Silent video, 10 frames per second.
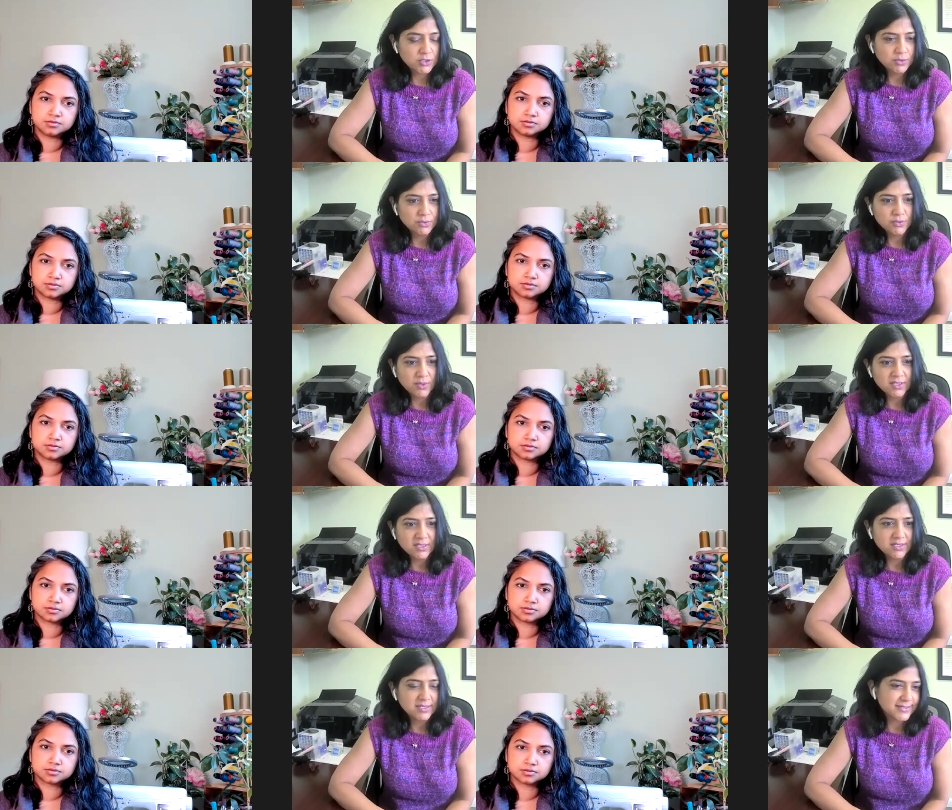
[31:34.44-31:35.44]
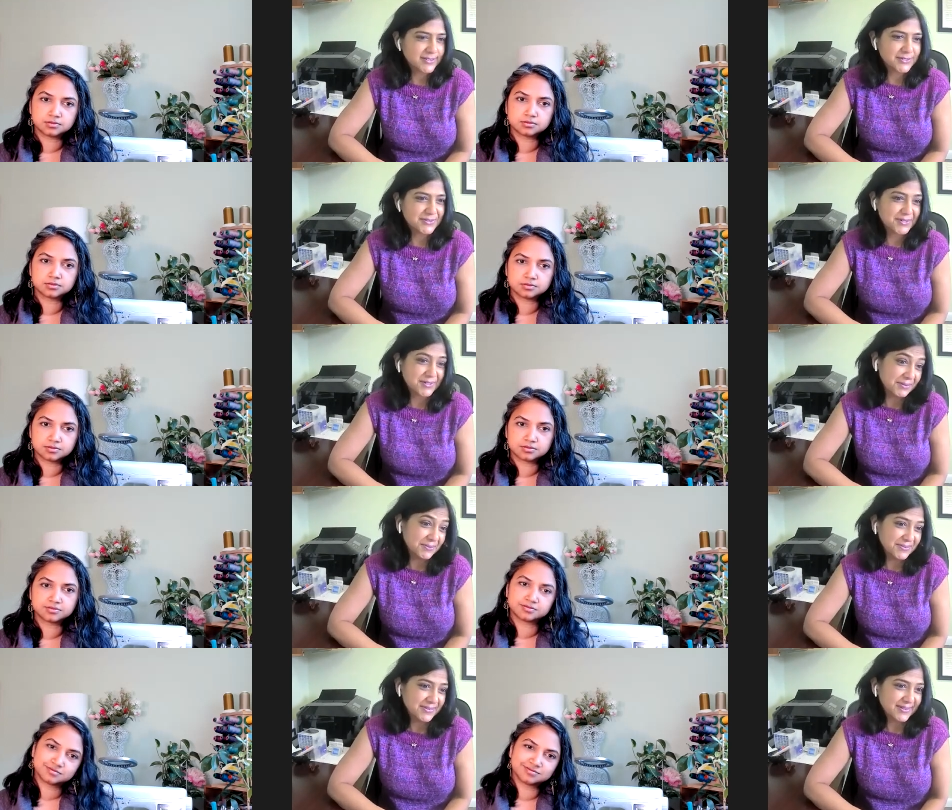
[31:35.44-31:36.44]
Speaker 1: true to others it's true to
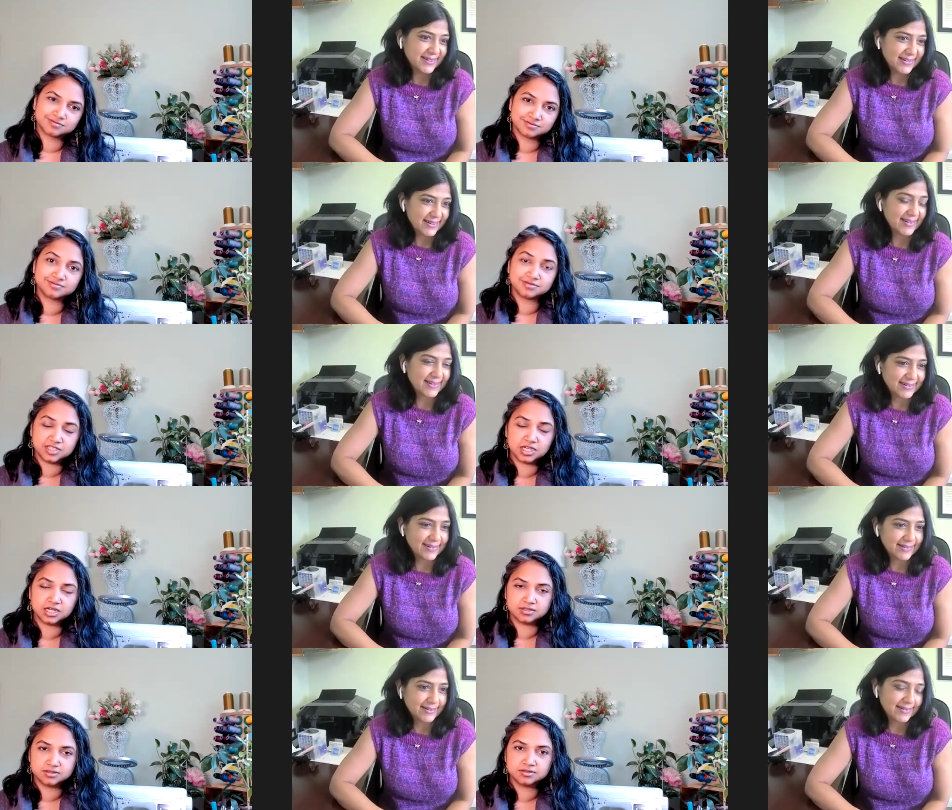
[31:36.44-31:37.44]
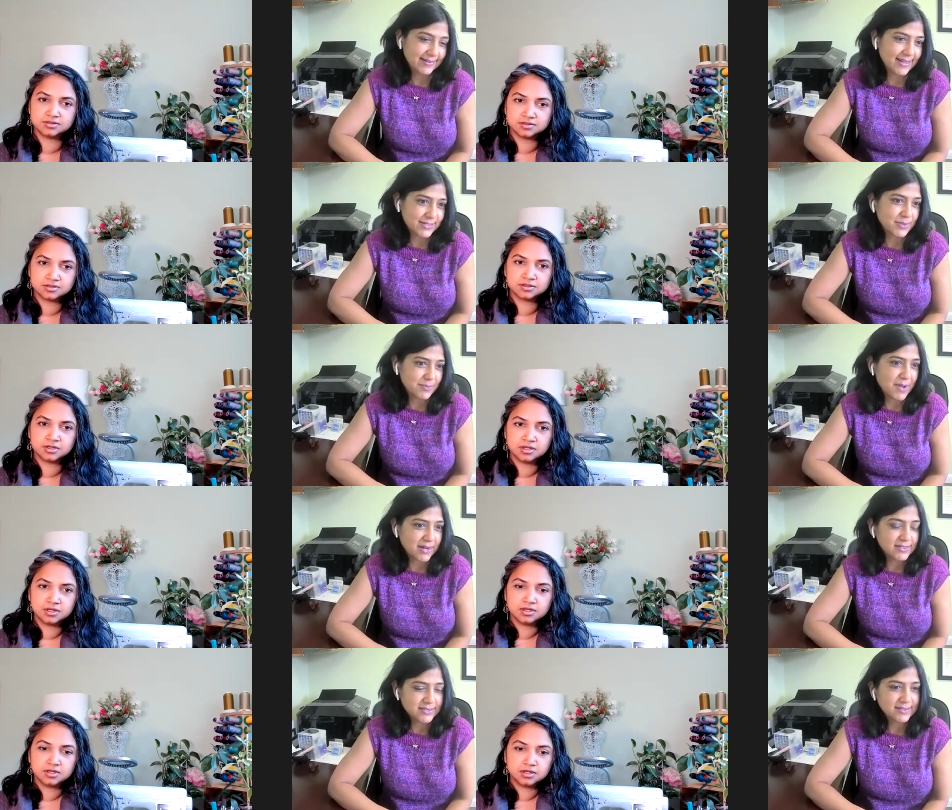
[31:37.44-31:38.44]
you yeah and, uh, that's what
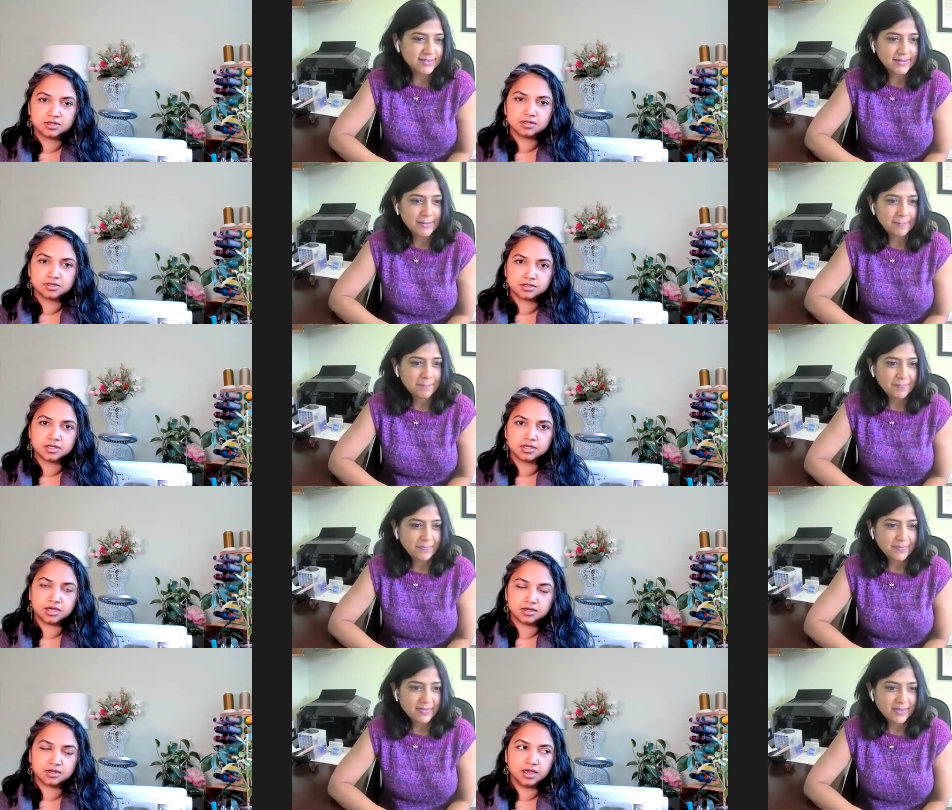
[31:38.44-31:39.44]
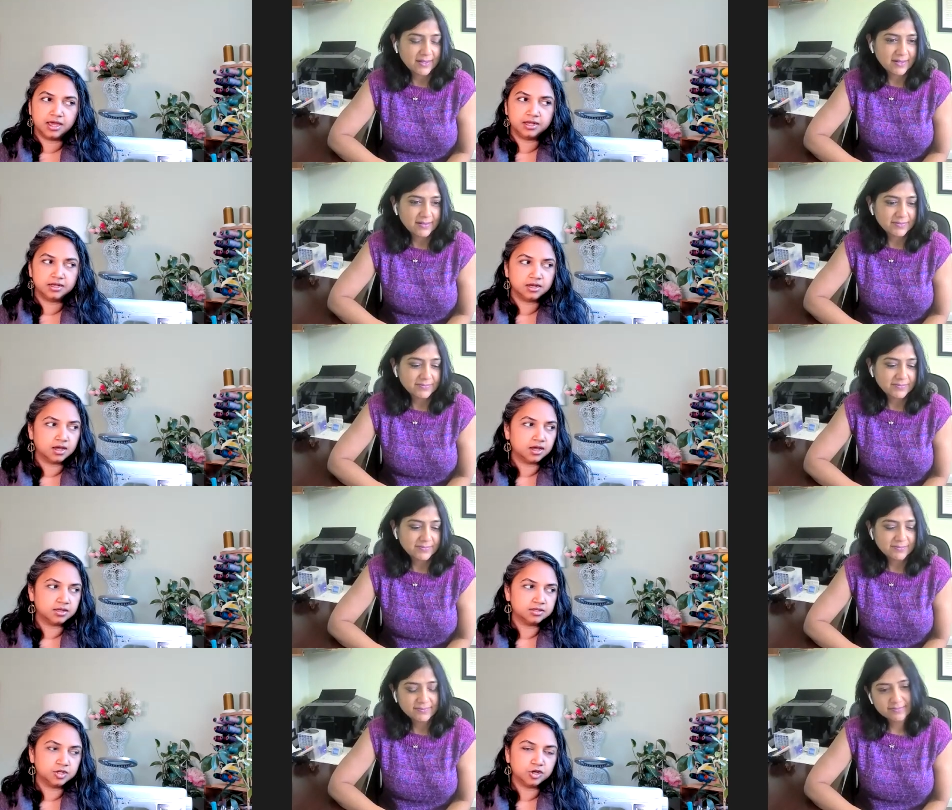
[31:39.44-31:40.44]
matters
Speaker 2: yeah and
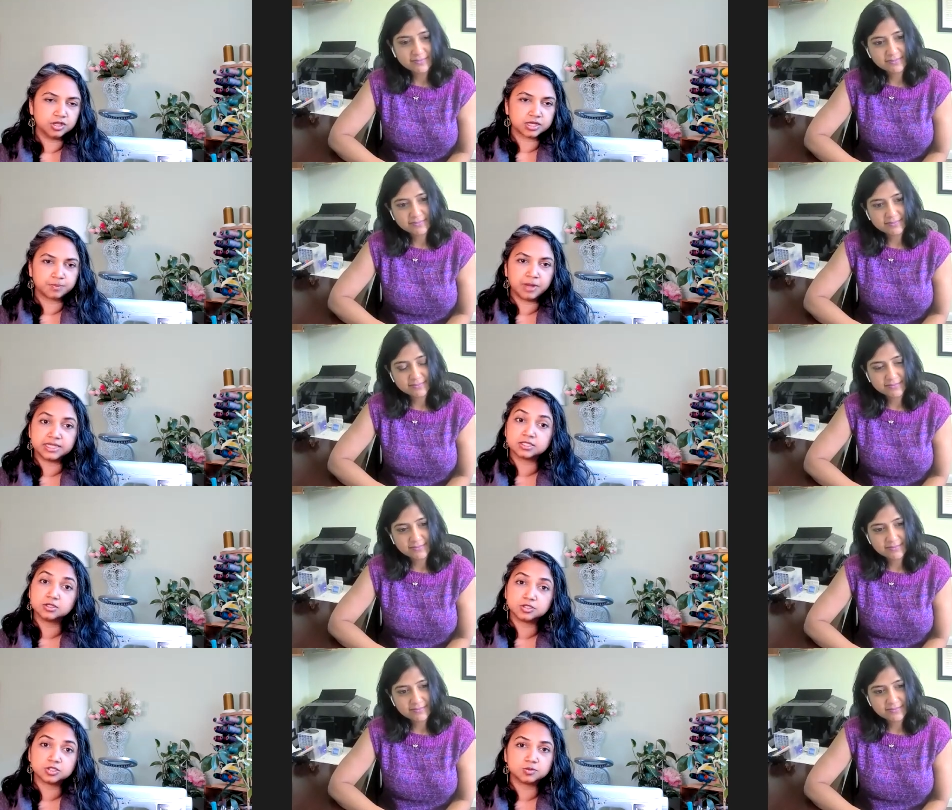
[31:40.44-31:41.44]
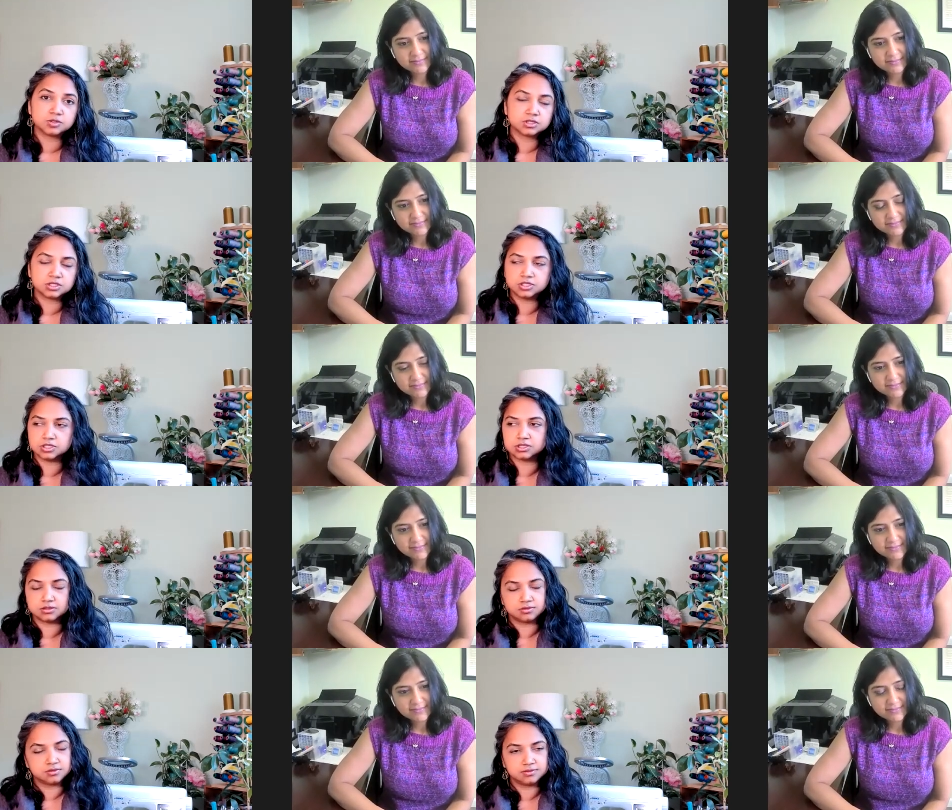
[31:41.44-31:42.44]
you know like my solution was to just
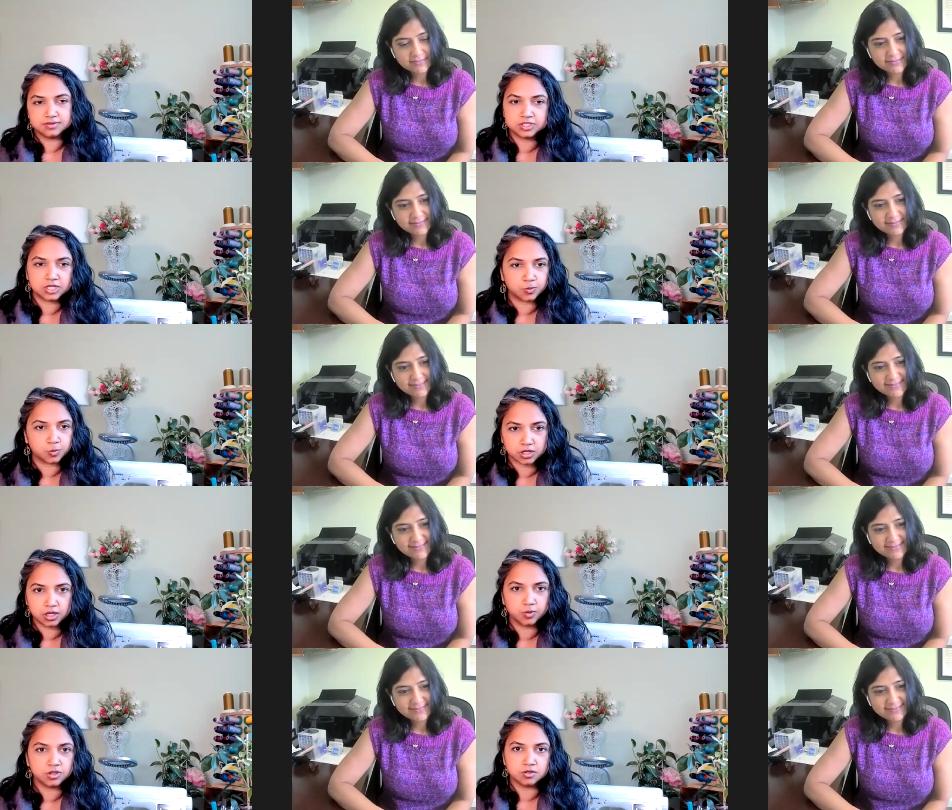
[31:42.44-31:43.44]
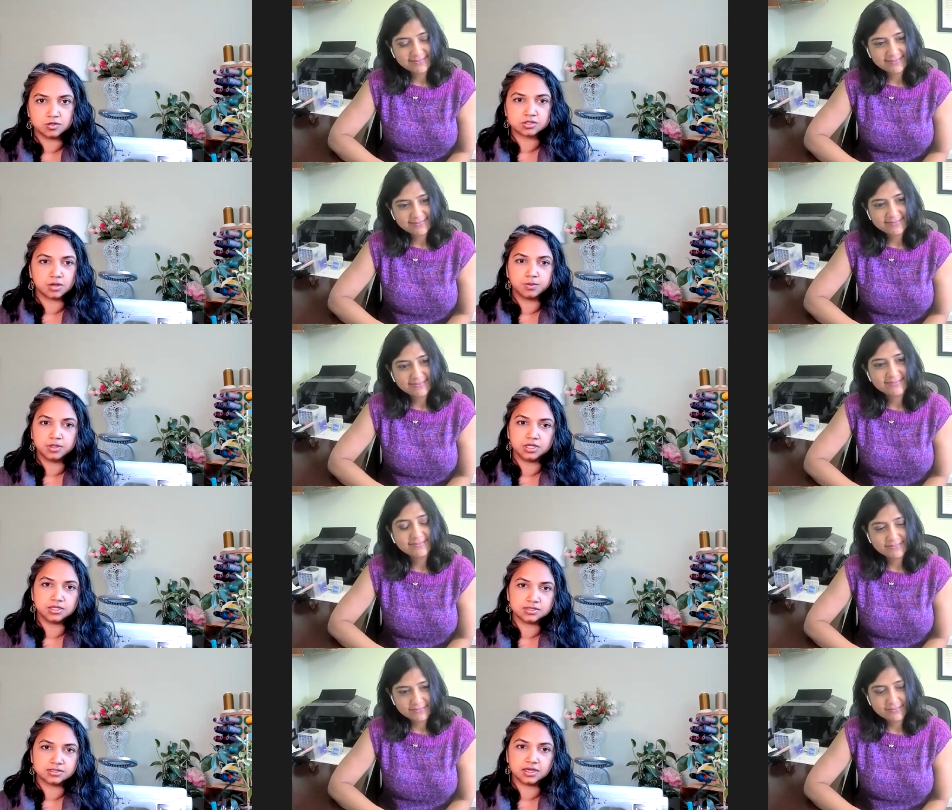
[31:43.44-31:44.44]
stop working with those
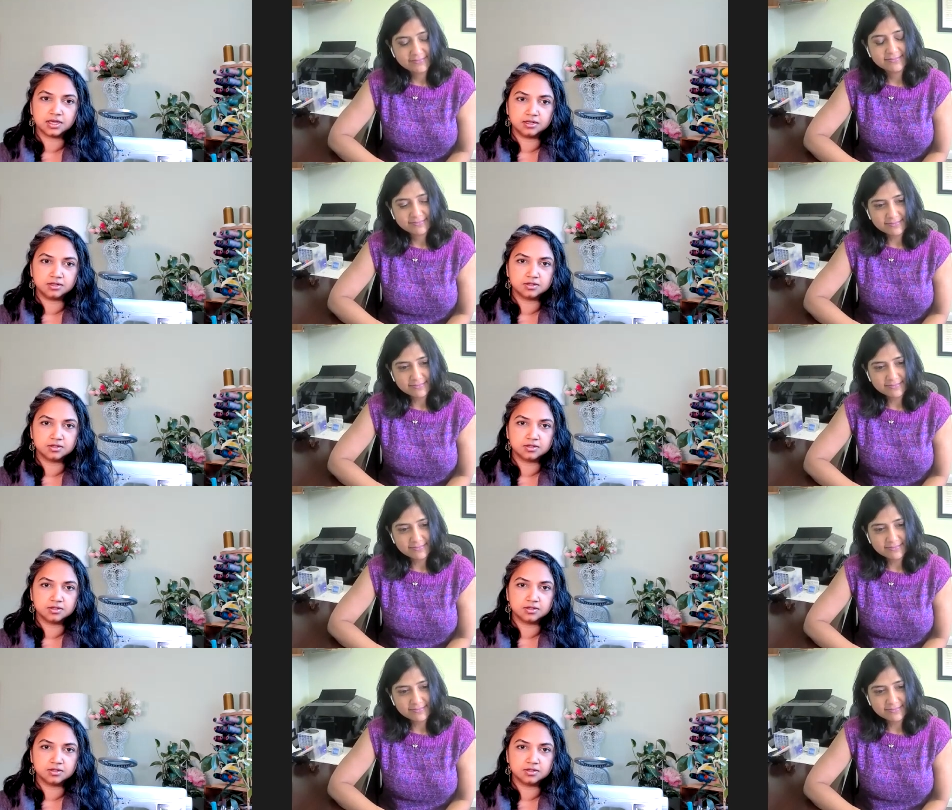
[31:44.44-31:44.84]
companies and